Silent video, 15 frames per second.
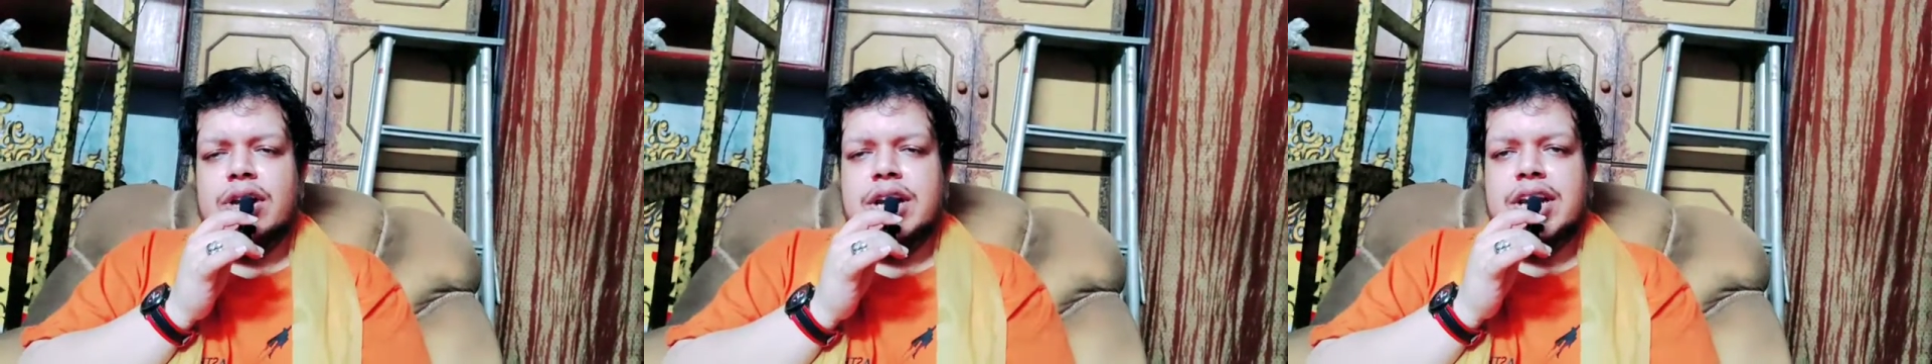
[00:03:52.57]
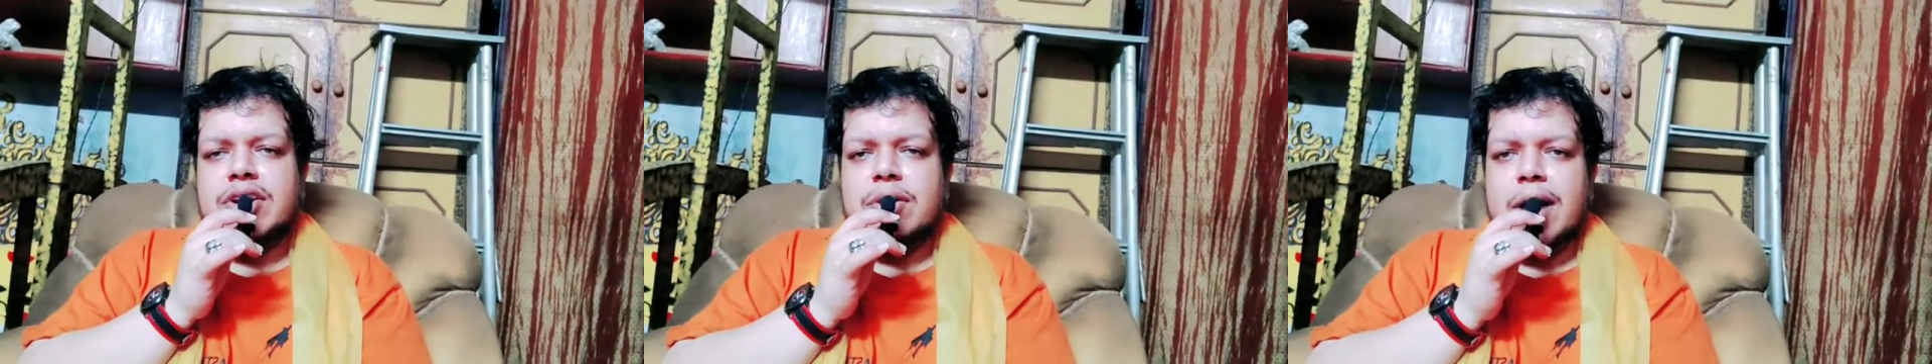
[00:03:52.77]

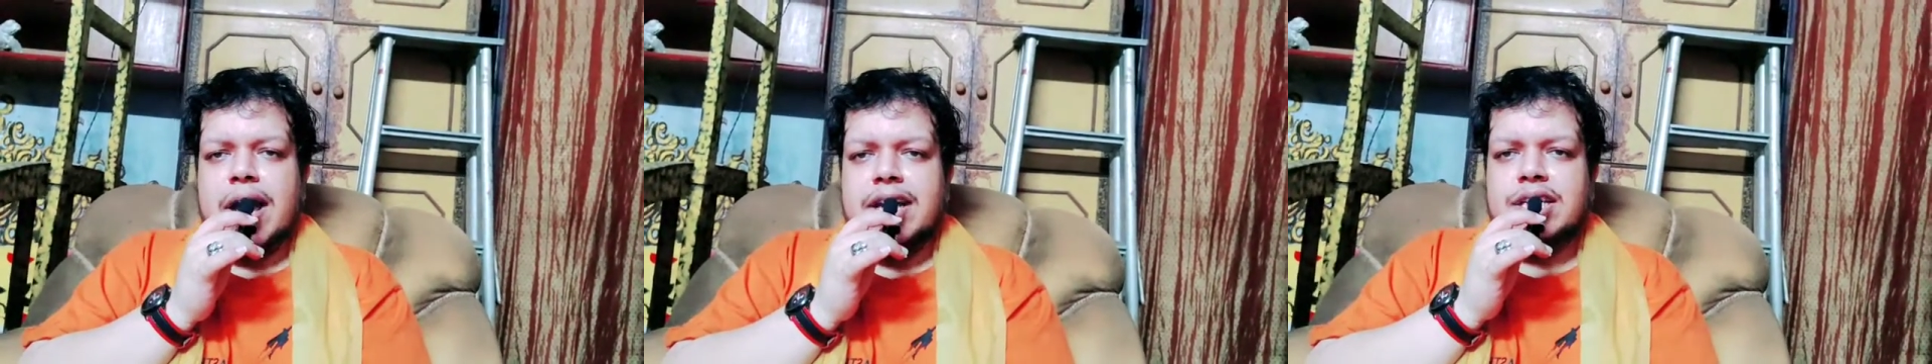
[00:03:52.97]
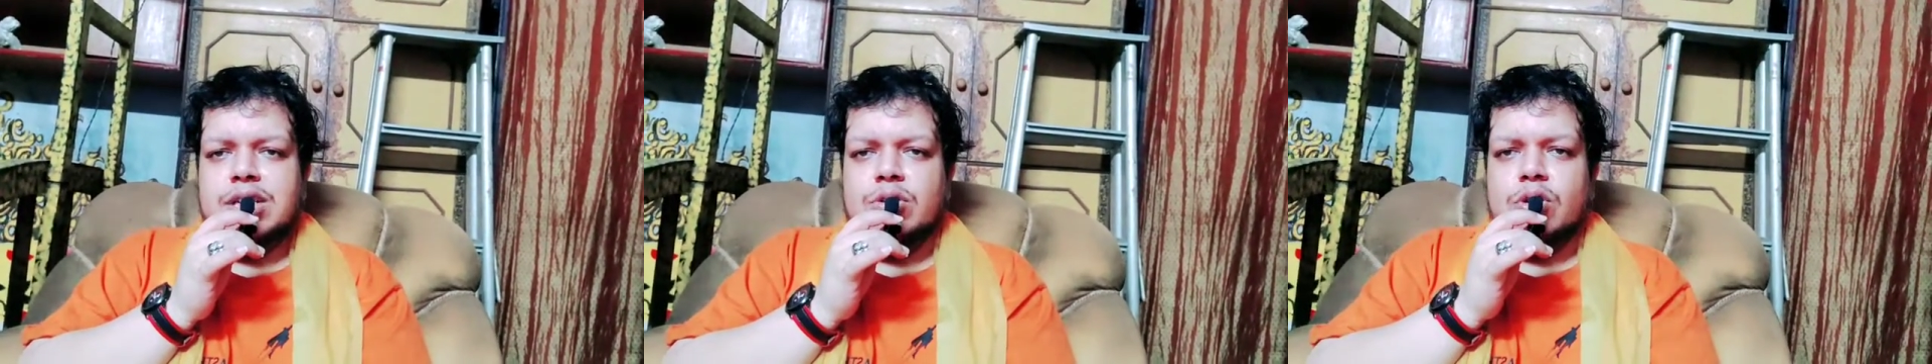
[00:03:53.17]
only
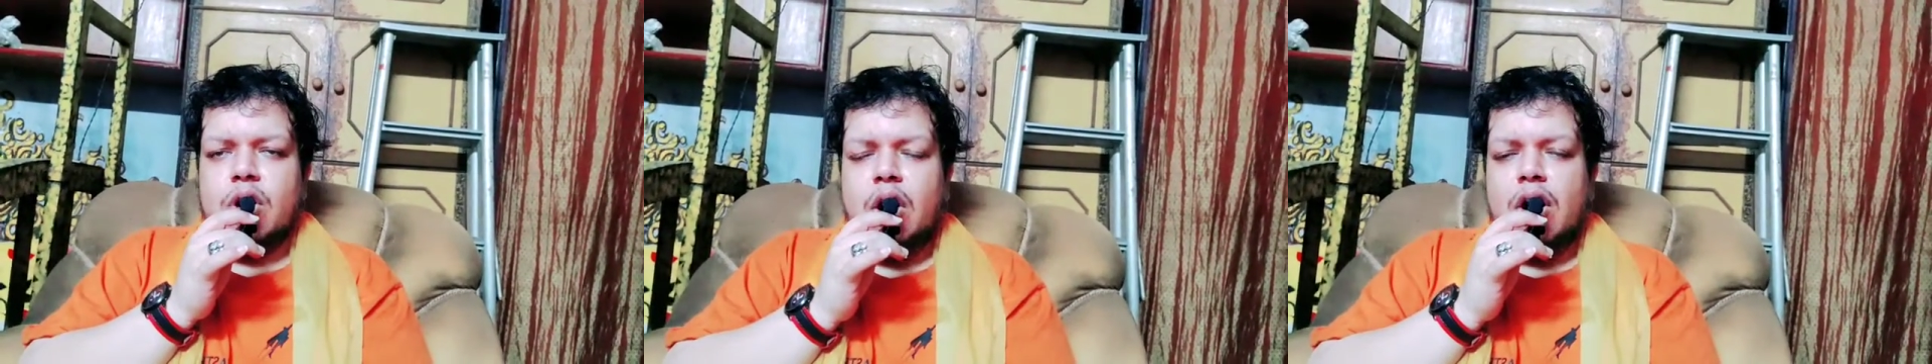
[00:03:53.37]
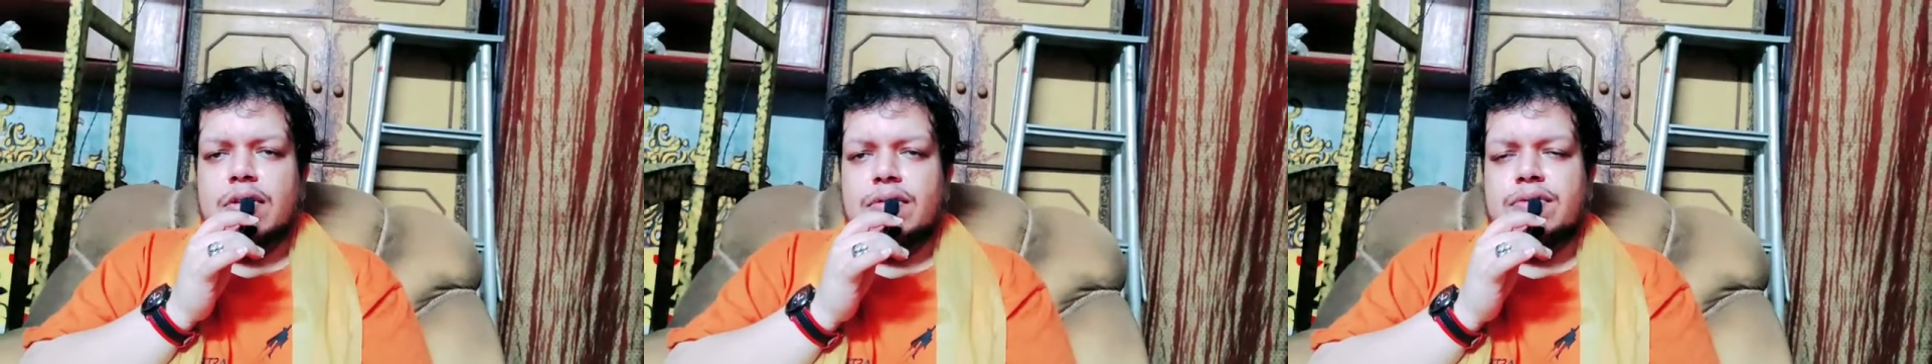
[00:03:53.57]
remind
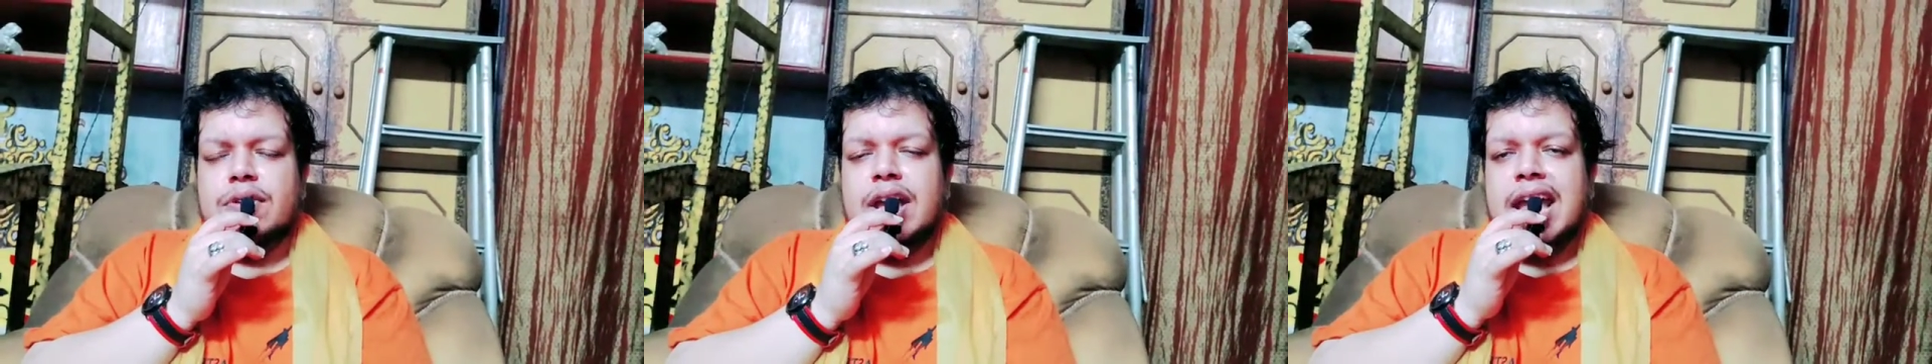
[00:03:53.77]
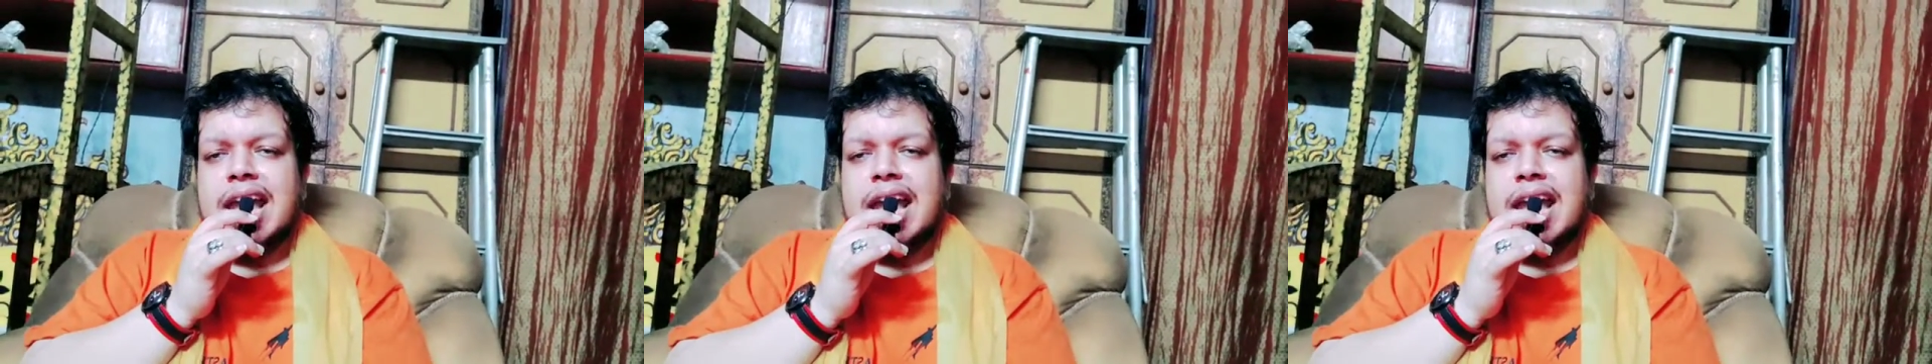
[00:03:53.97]
you of